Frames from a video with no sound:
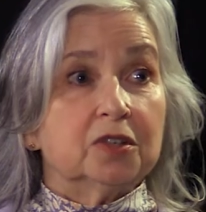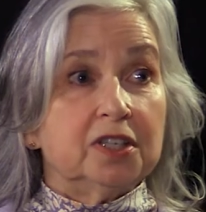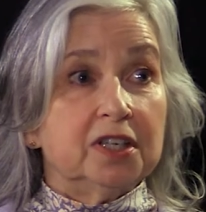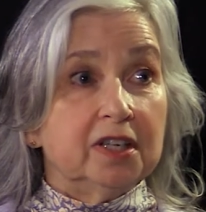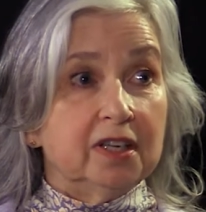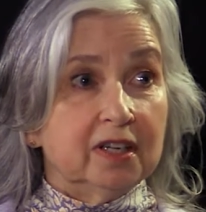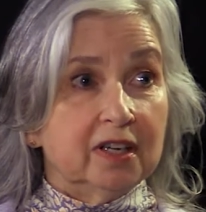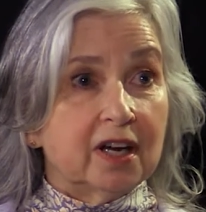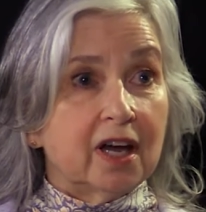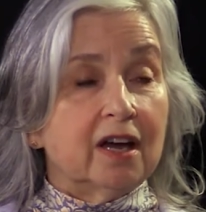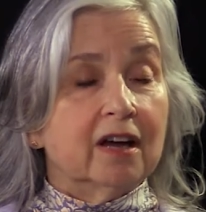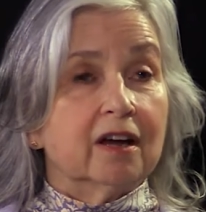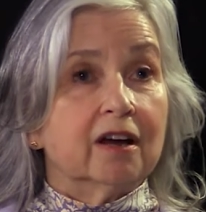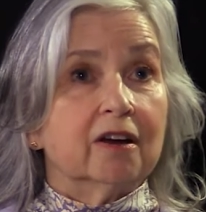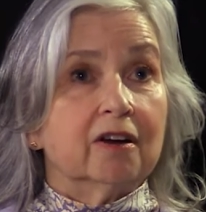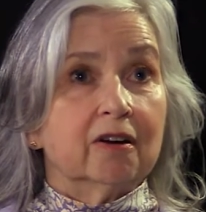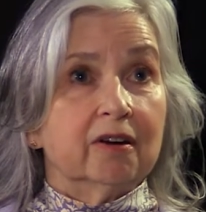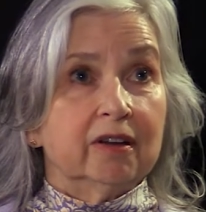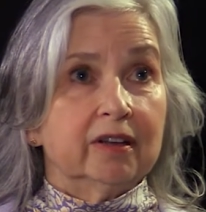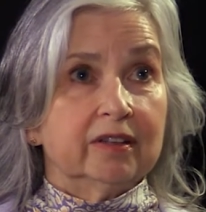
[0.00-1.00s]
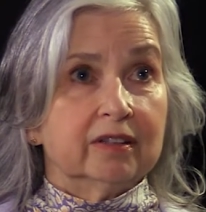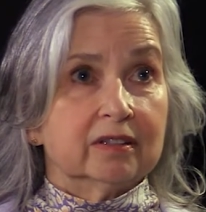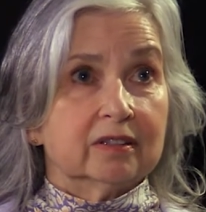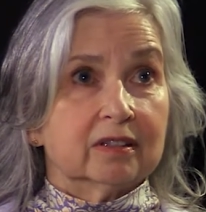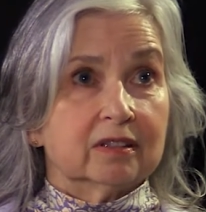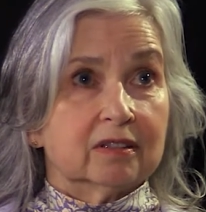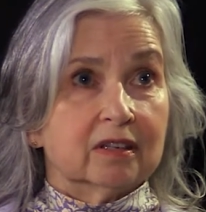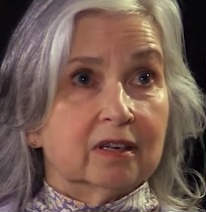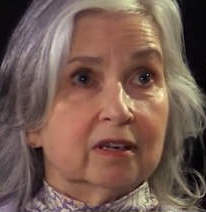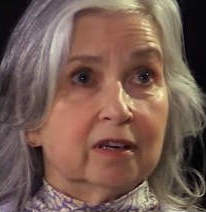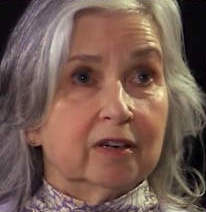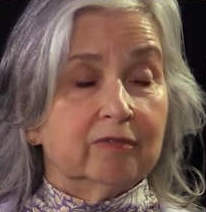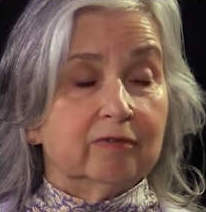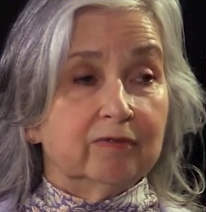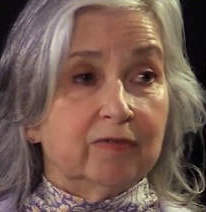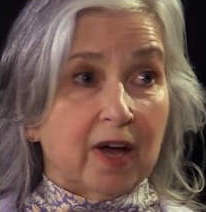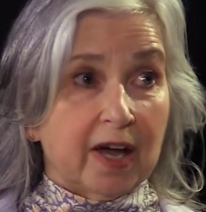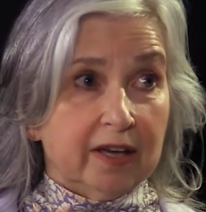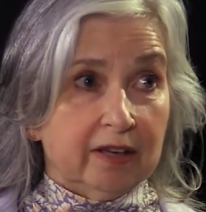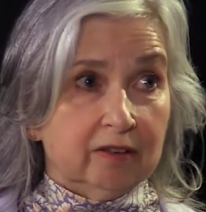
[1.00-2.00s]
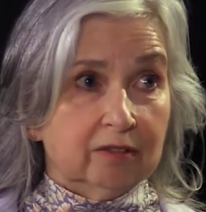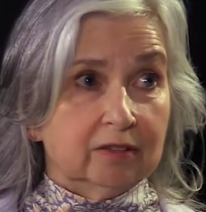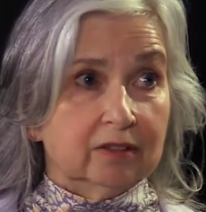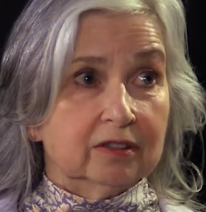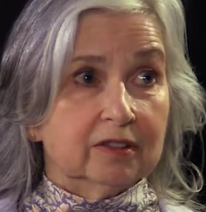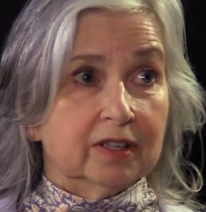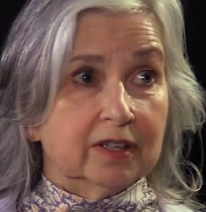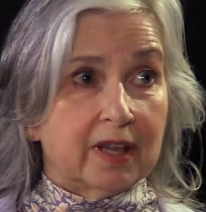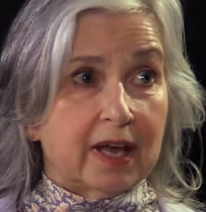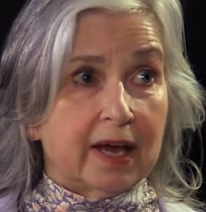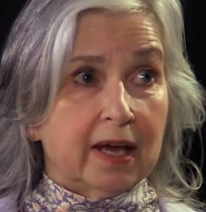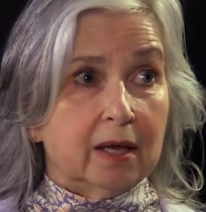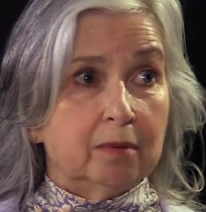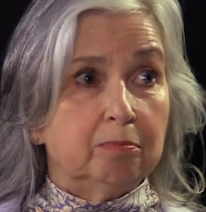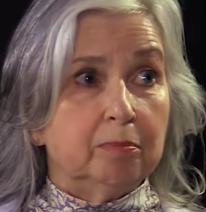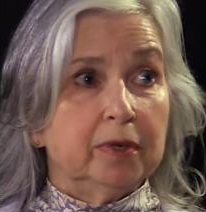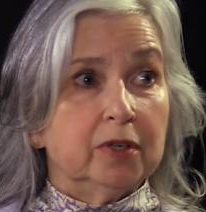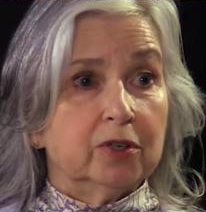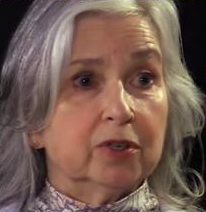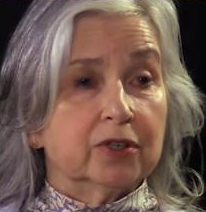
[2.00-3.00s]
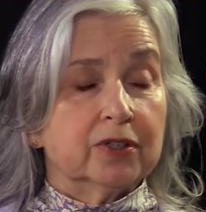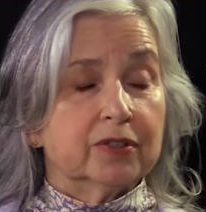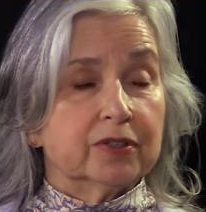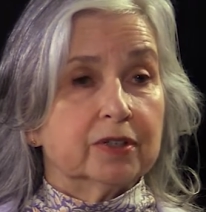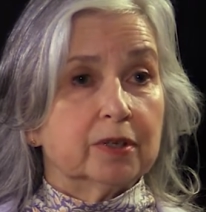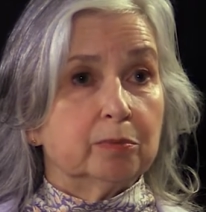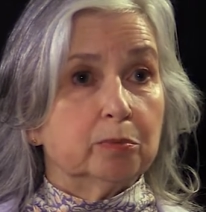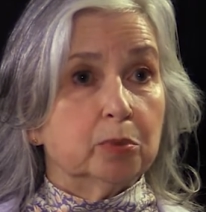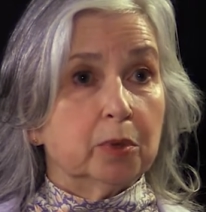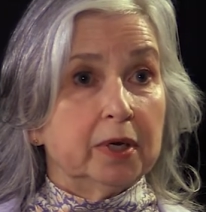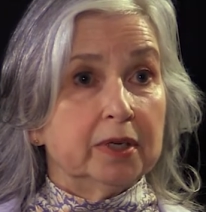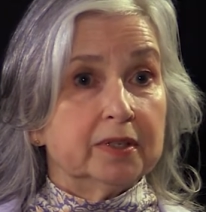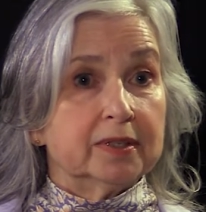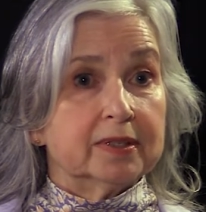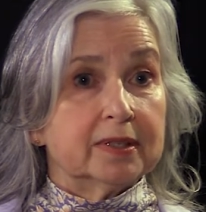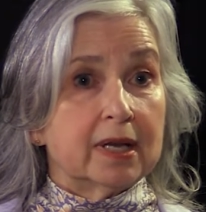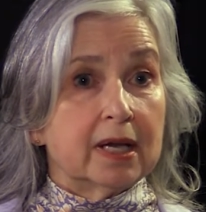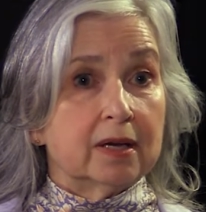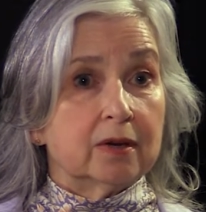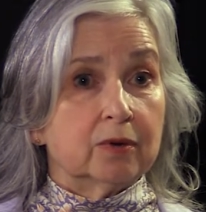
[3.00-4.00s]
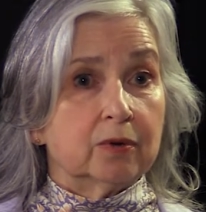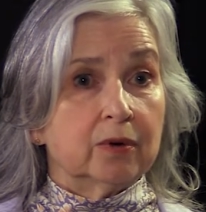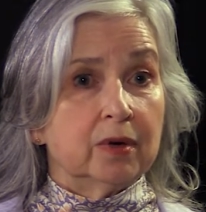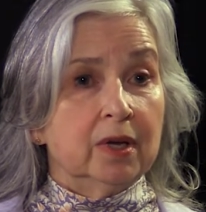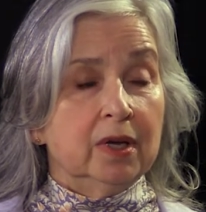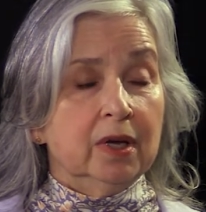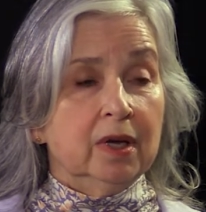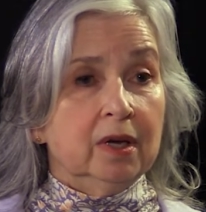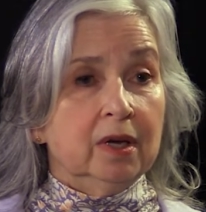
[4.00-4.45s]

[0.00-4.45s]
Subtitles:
TNR is vital to that, because it breaks down